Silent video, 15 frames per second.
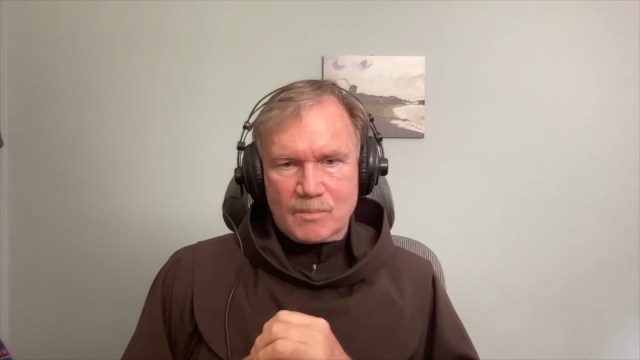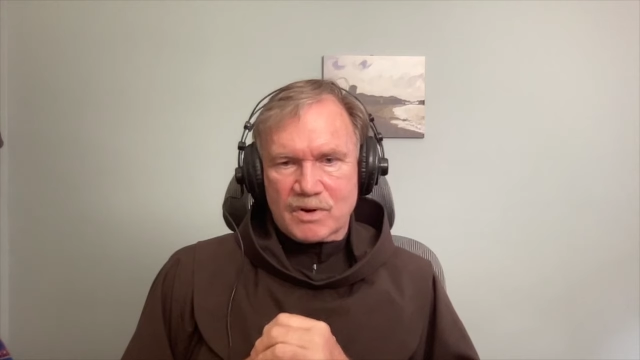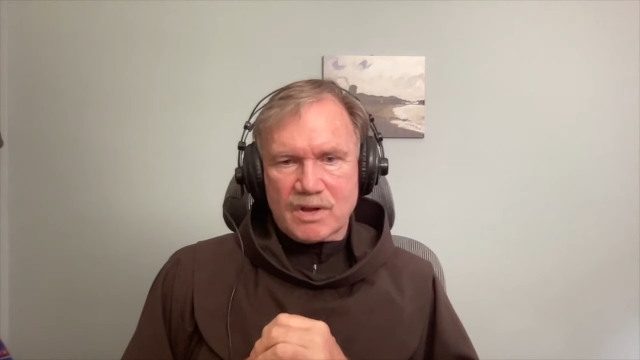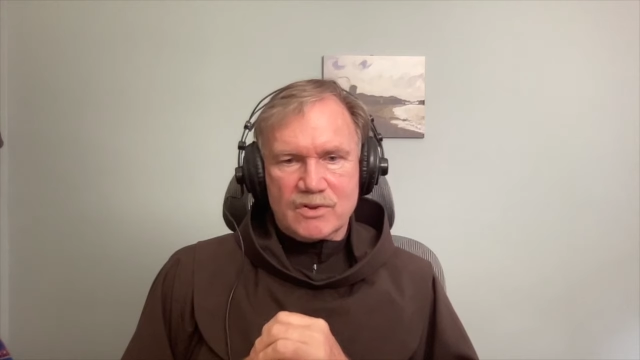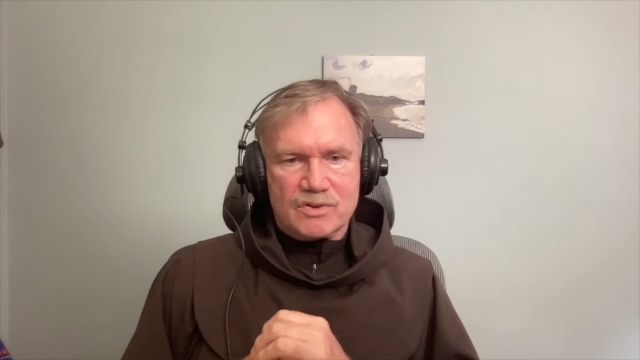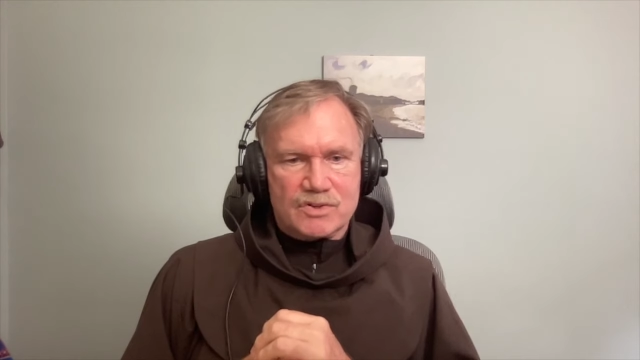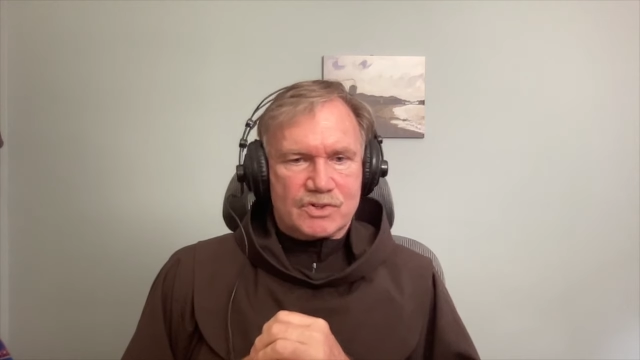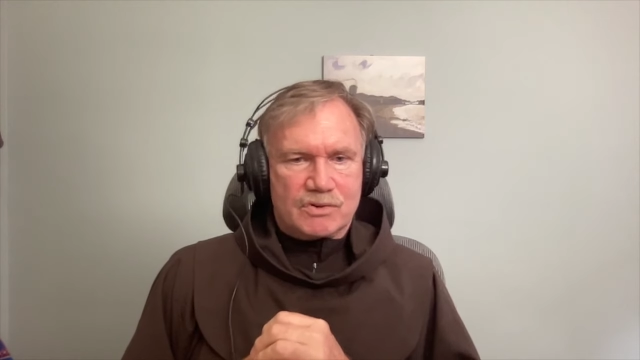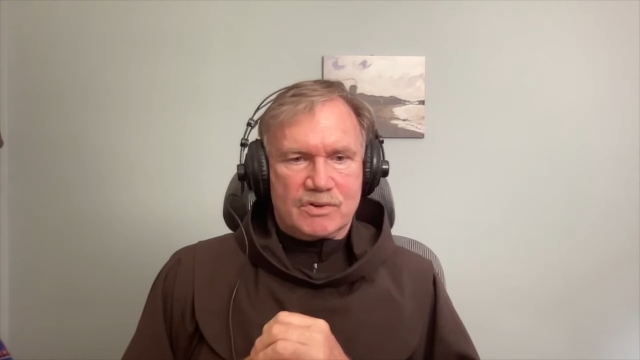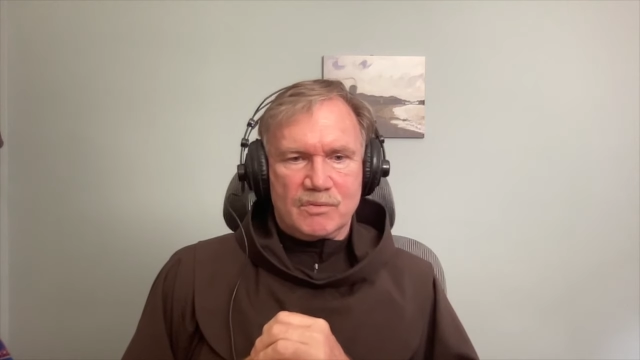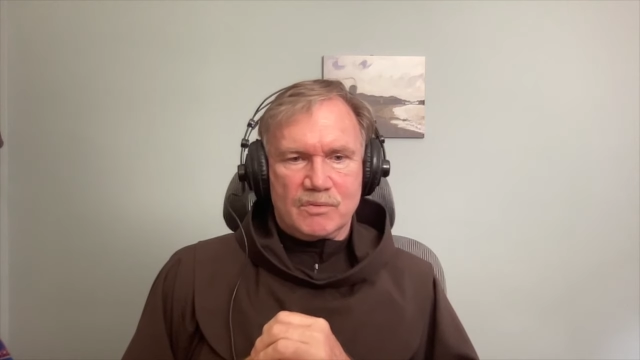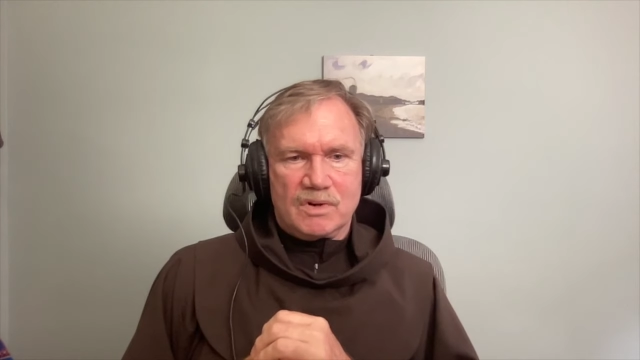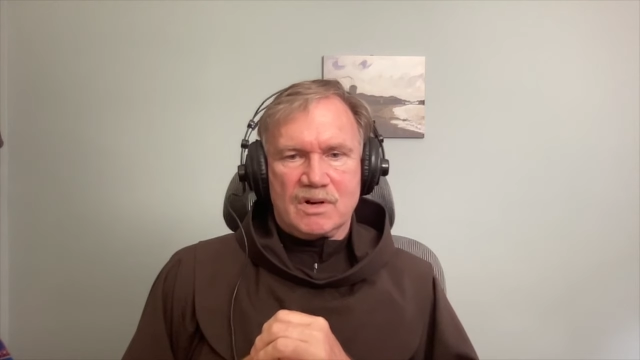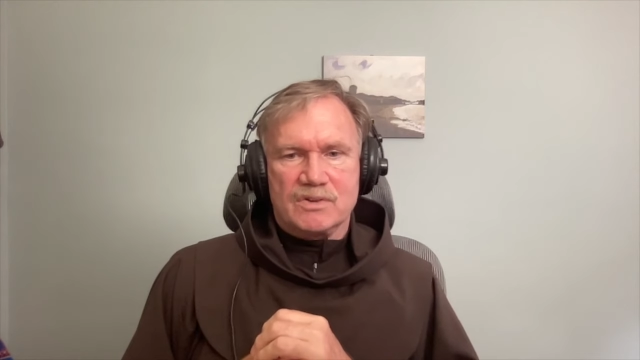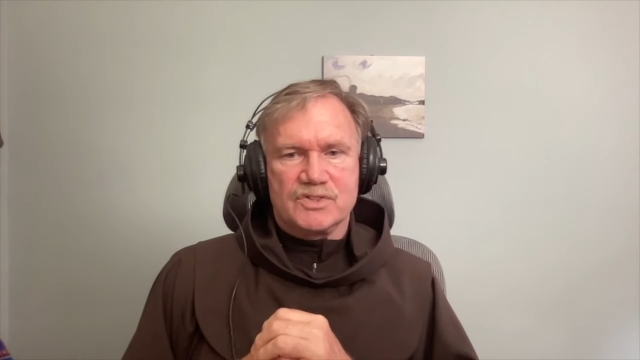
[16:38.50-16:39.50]
our brothers or
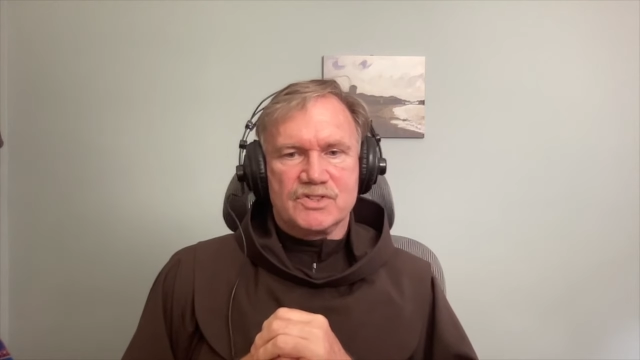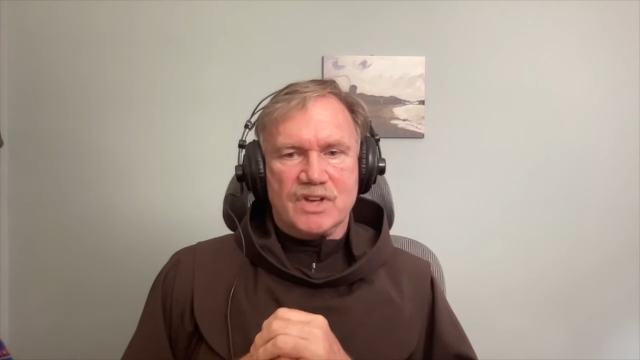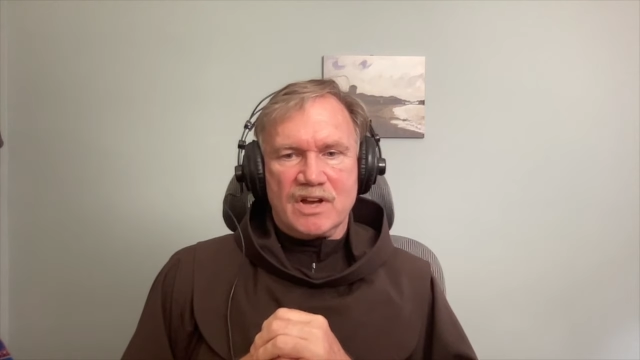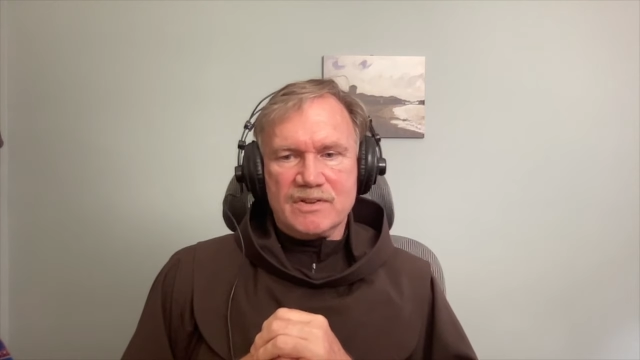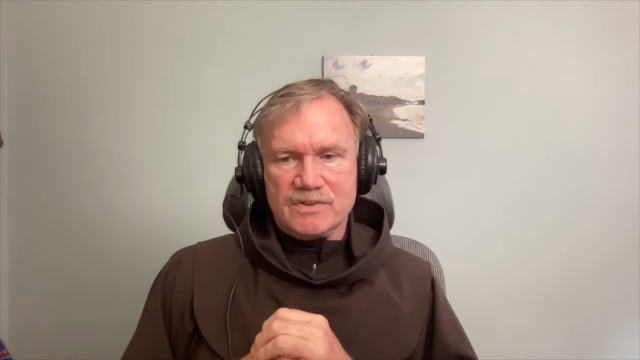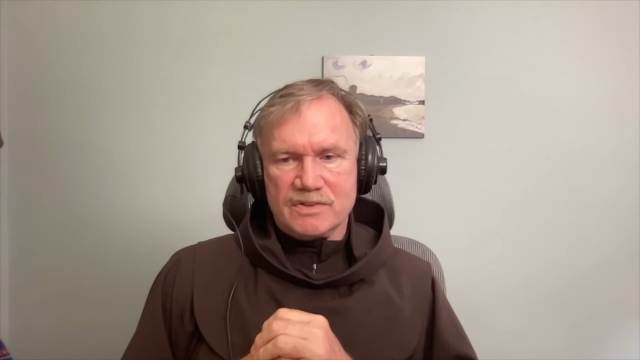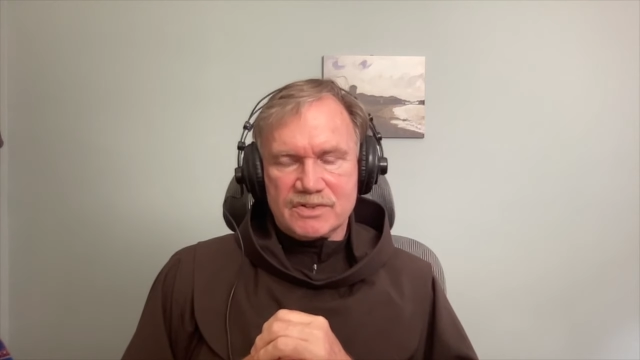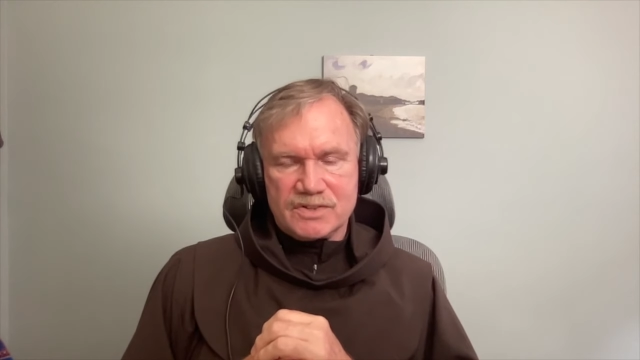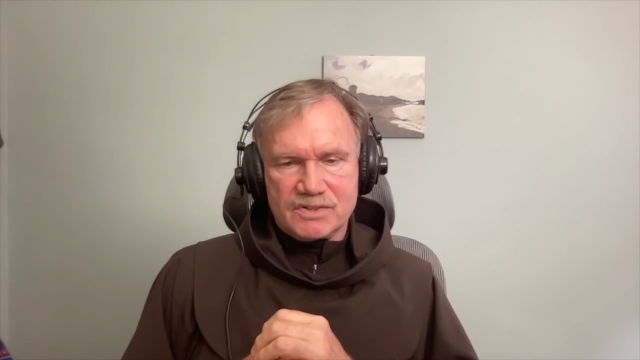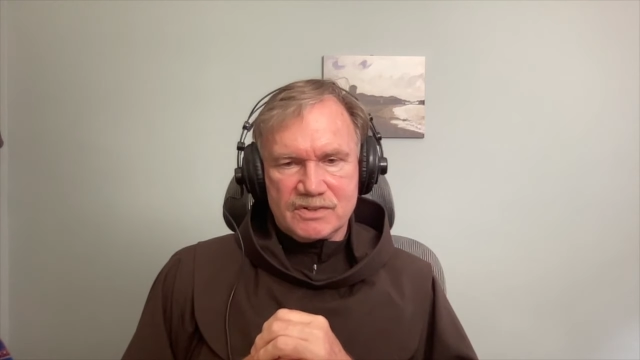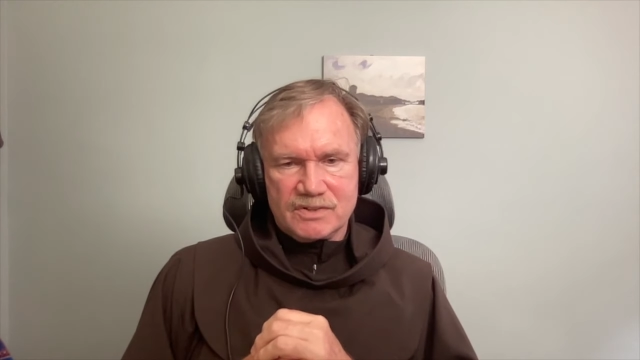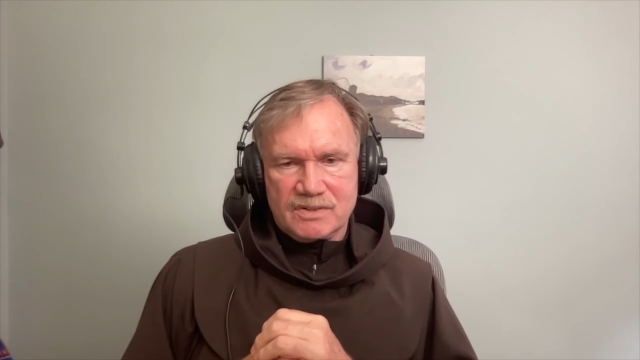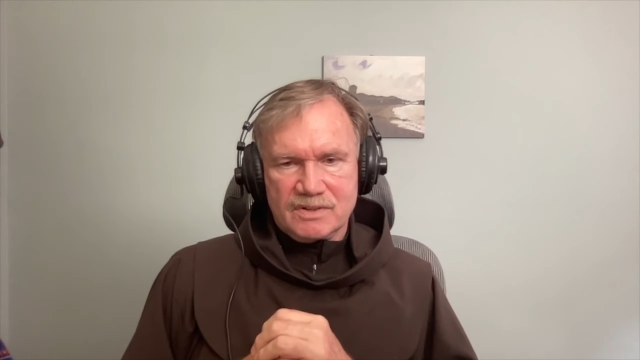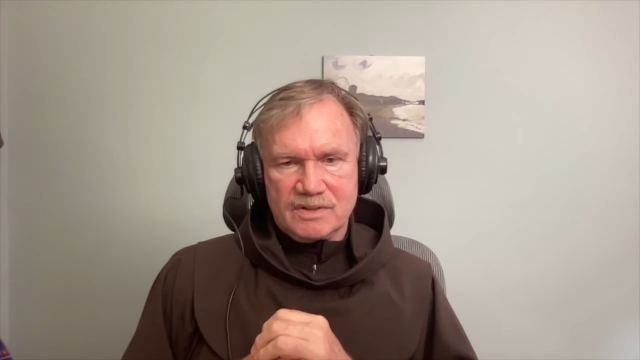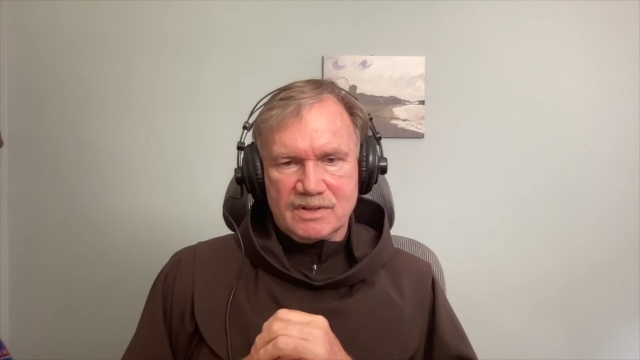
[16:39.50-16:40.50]
our sons.
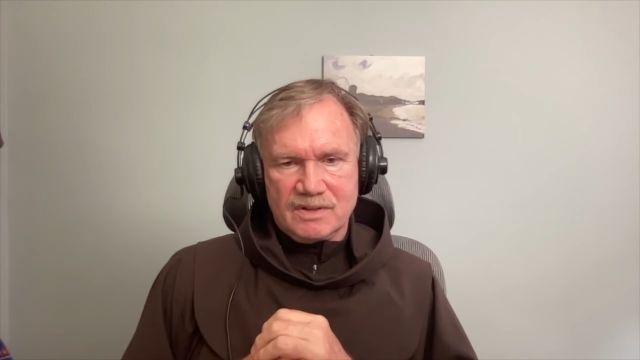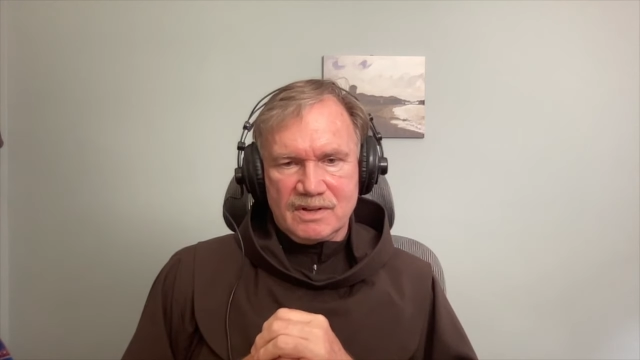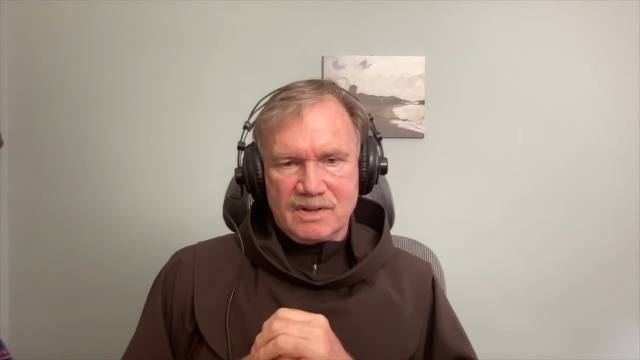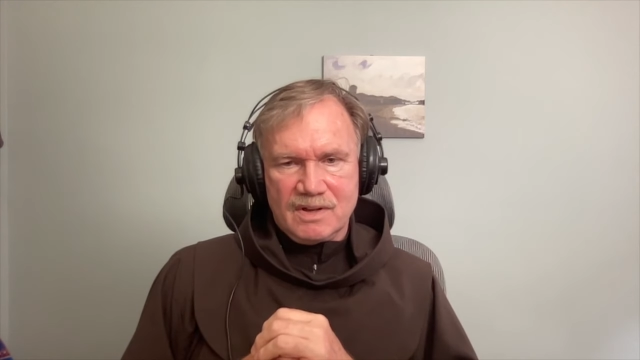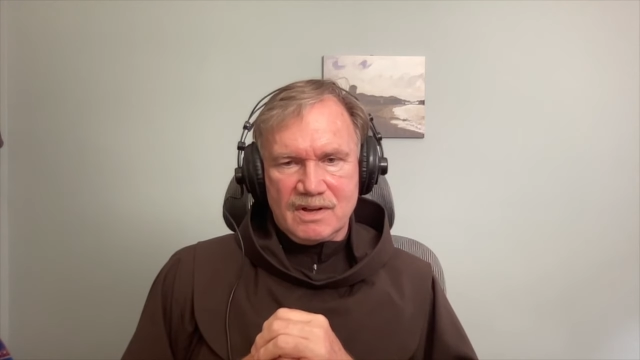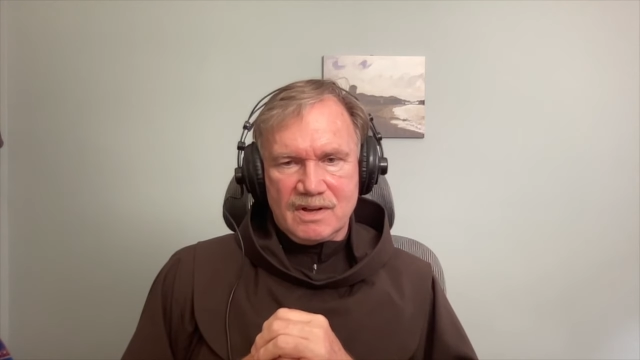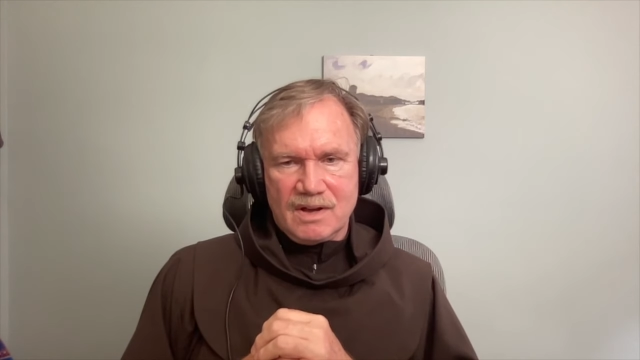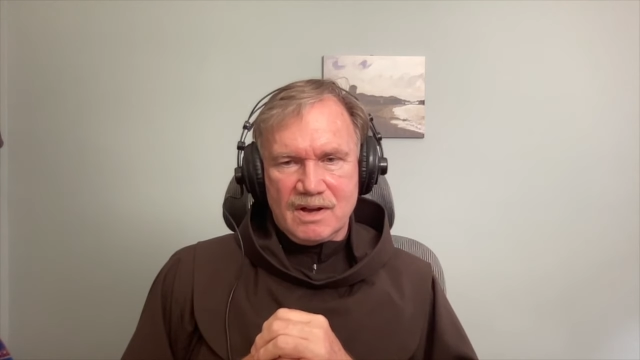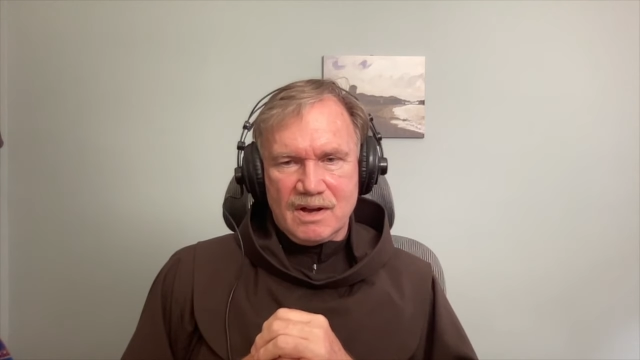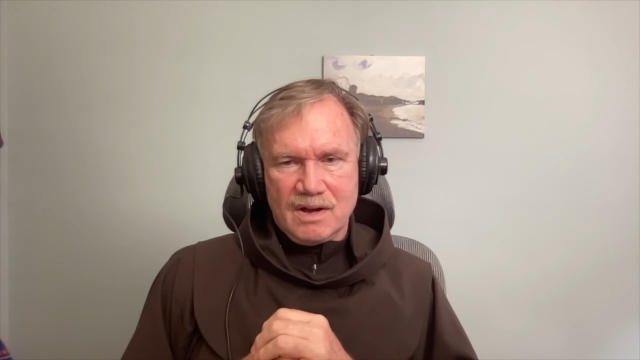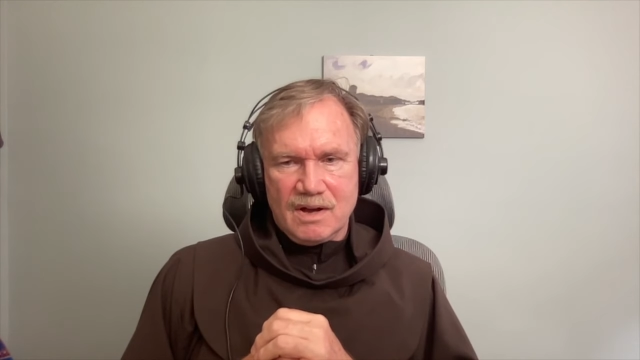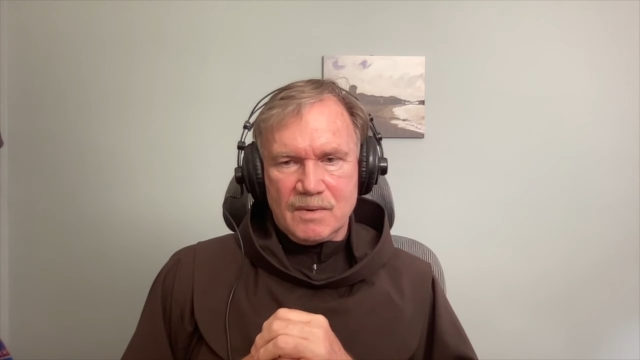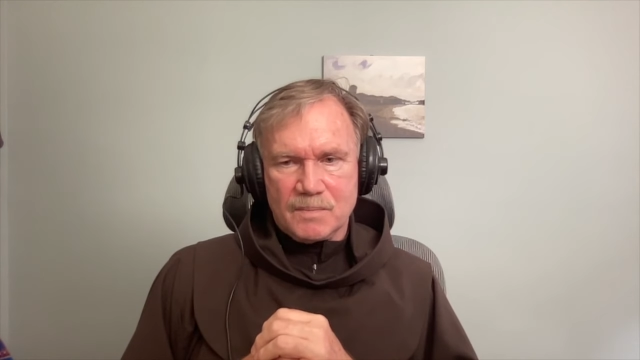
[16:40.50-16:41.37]
He